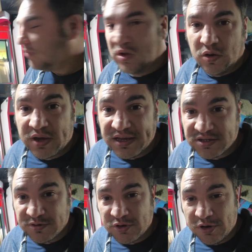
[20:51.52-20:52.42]
Okay,
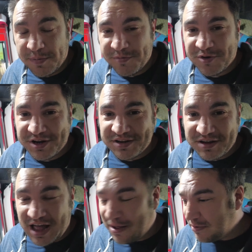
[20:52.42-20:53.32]
so it's all up and running.
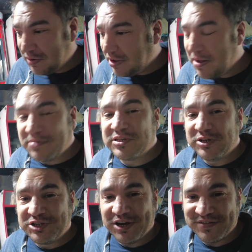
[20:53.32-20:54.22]

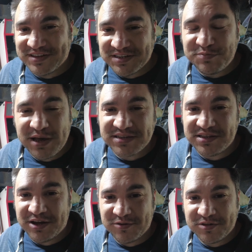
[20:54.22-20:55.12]
Absolutely chuffed. This is best
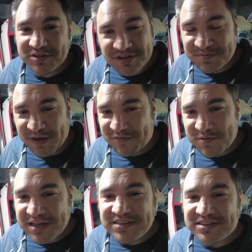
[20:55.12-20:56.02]
now there's ever
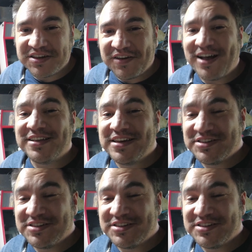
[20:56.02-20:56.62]
been since I had it.